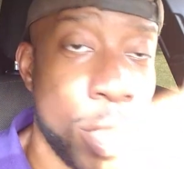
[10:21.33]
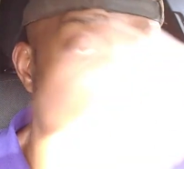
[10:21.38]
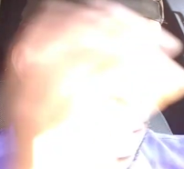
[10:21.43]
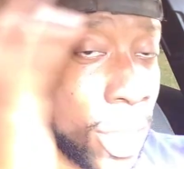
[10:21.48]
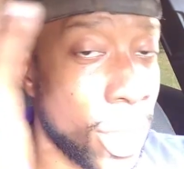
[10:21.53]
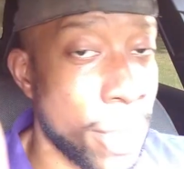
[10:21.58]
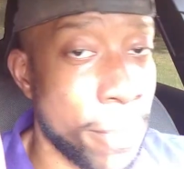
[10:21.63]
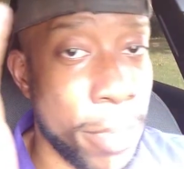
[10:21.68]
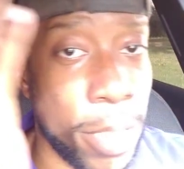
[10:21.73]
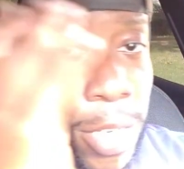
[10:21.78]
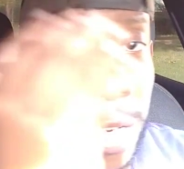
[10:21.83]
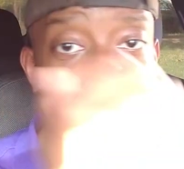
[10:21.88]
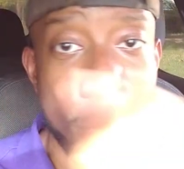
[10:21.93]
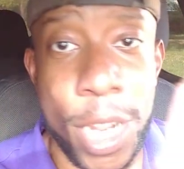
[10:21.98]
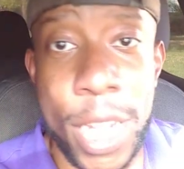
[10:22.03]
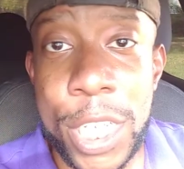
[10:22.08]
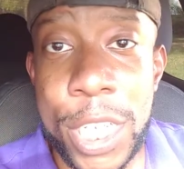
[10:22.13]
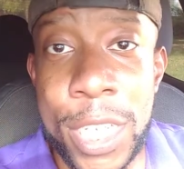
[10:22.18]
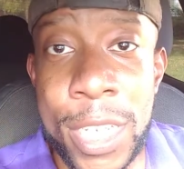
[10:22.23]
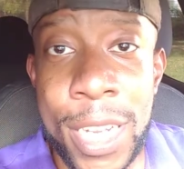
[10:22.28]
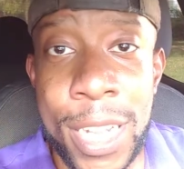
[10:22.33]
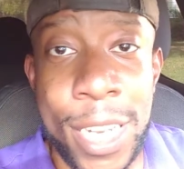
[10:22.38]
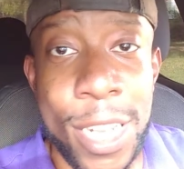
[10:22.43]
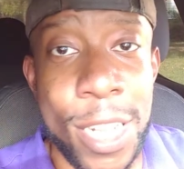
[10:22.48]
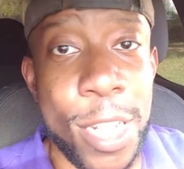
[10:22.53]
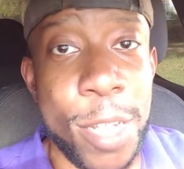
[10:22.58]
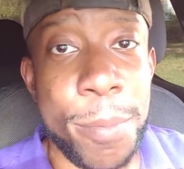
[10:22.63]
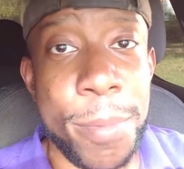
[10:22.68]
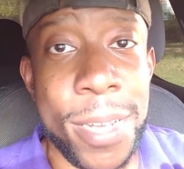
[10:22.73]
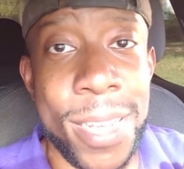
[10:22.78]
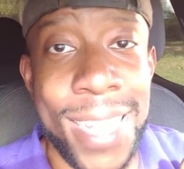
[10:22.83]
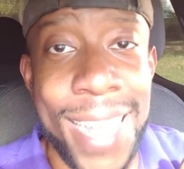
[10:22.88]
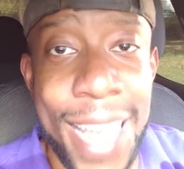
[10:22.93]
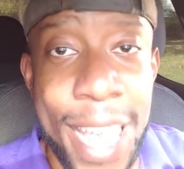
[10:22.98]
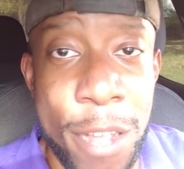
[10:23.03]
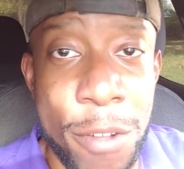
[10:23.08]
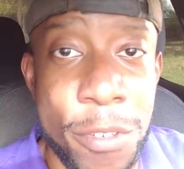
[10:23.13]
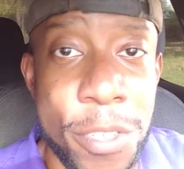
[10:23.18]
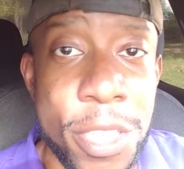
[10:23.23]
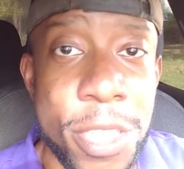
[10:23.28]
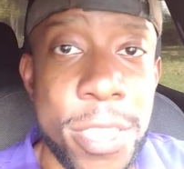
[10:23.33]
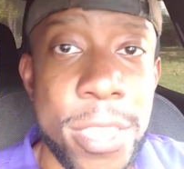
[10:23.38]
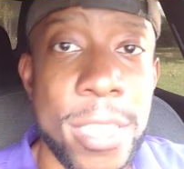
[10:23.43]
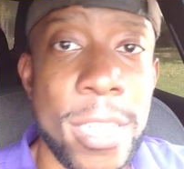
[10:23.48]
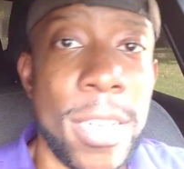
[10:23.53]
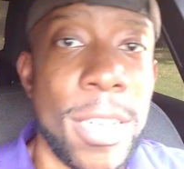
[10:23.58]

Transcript: send me a donation. Any little bit counts.